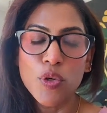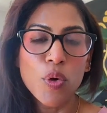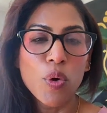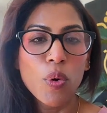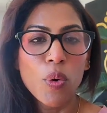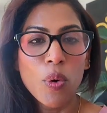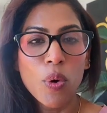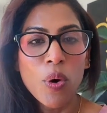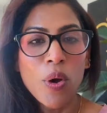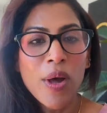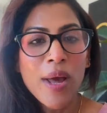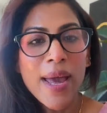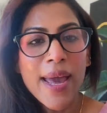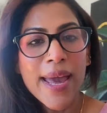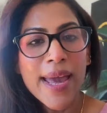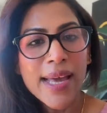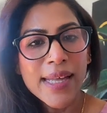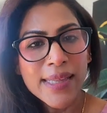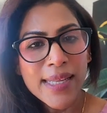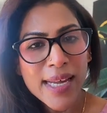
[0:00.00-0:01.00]

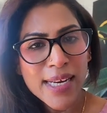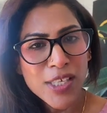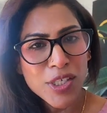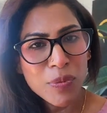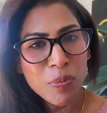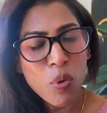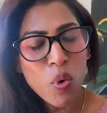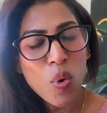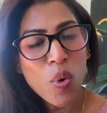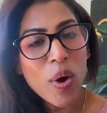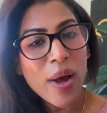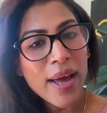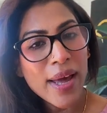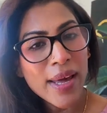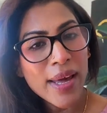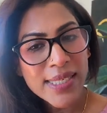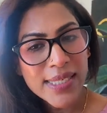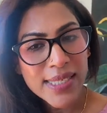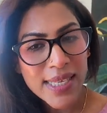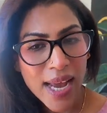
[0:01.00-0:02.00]
There is more
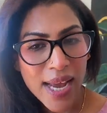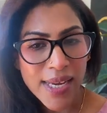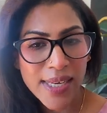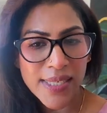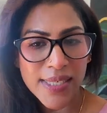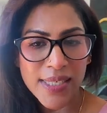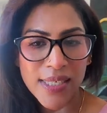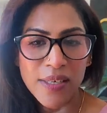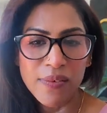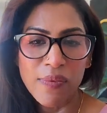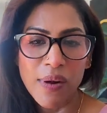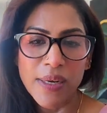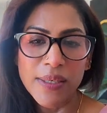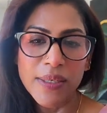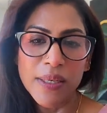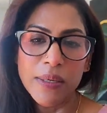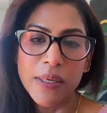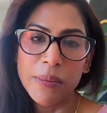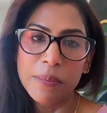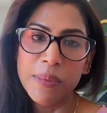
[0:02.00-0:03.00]
anxiety,
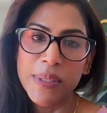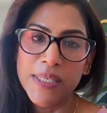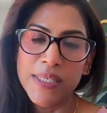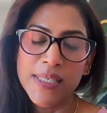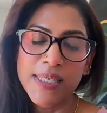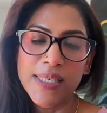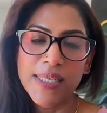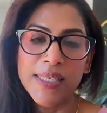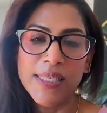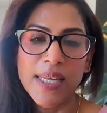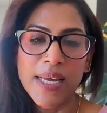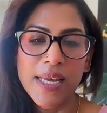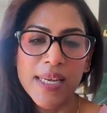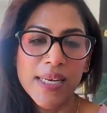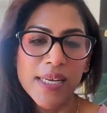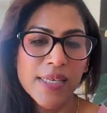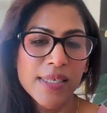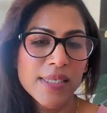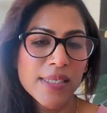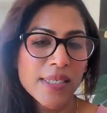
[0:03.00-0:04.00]
vulnerability.
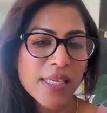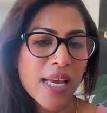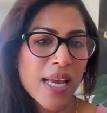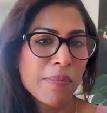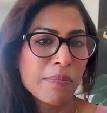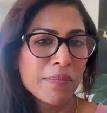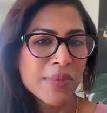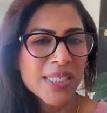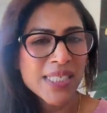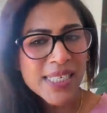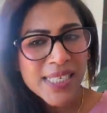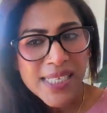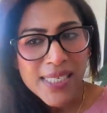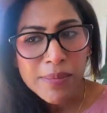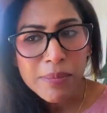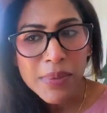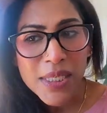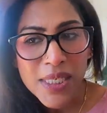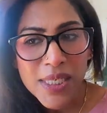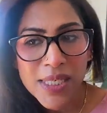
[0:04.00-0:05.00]
There is
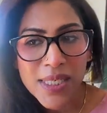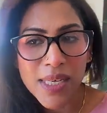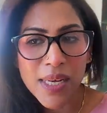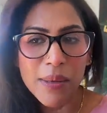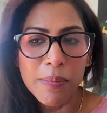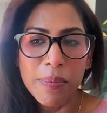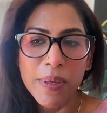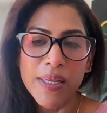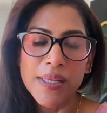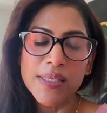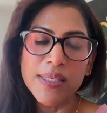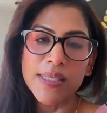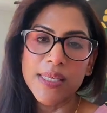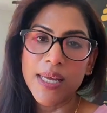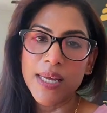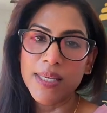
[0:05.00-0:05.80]
sleep disturbance.